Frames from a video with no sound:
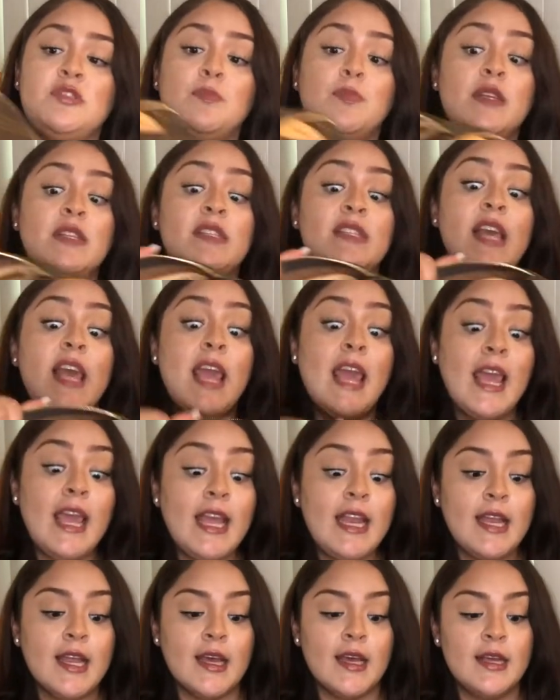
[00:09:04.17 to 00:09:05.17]

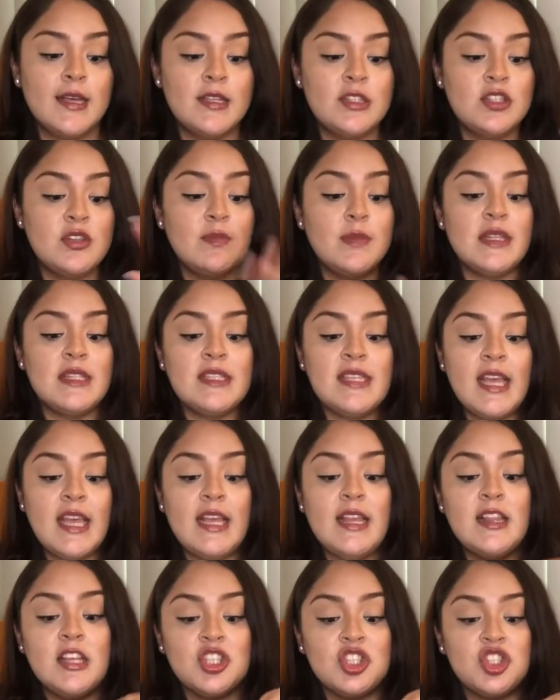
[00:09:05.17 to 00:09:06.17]
maintain
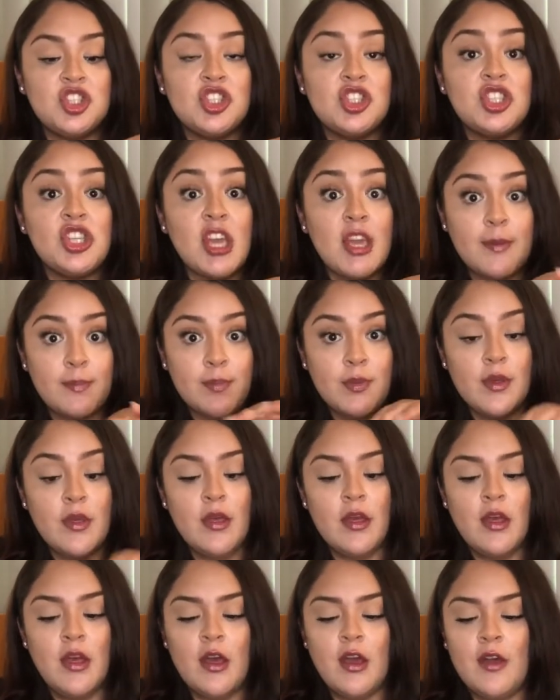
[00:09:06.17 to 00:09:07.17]
the shape
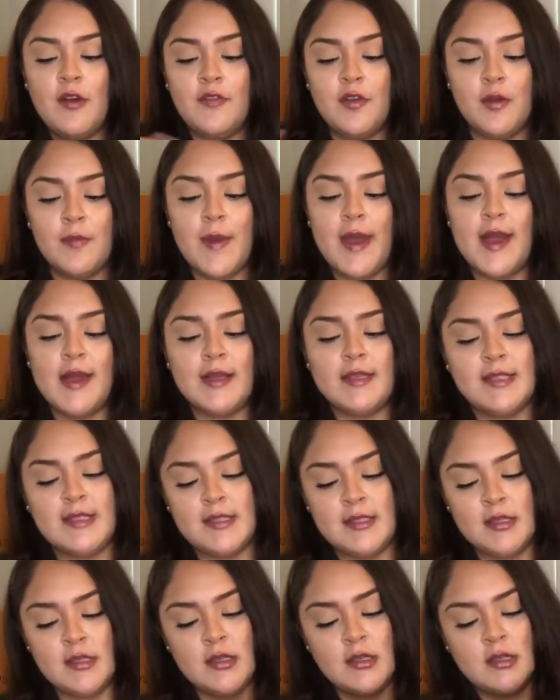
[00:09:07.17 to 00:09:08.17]
of your
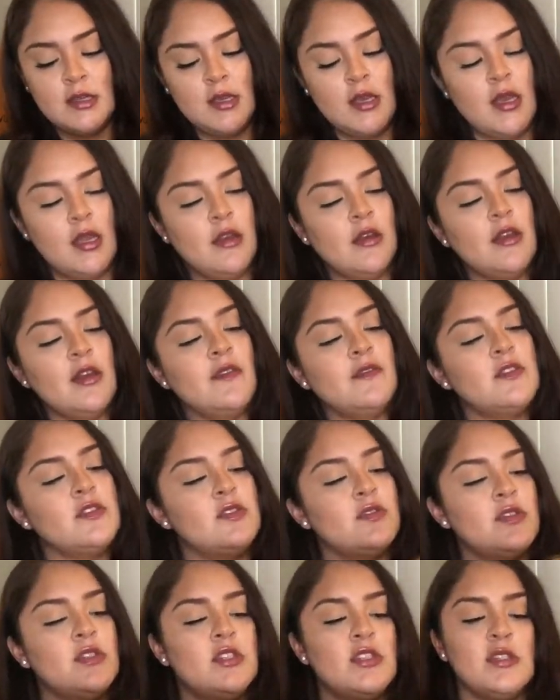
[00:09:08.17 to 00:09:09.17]
bags. And all you have to do
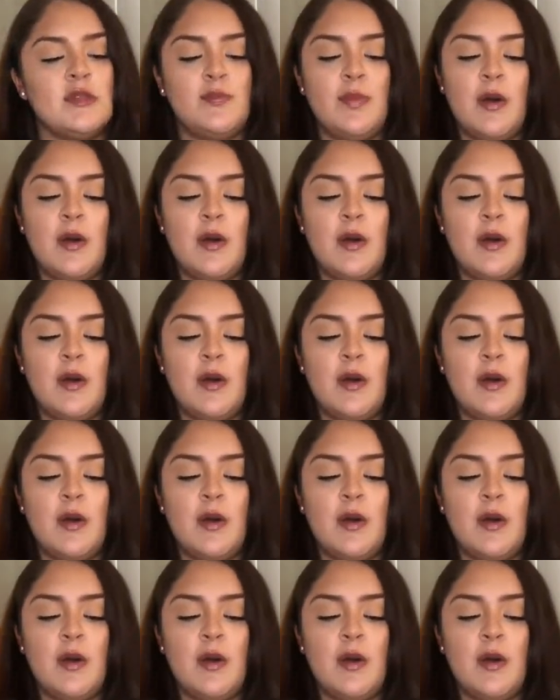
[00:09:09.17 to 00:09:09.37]
is just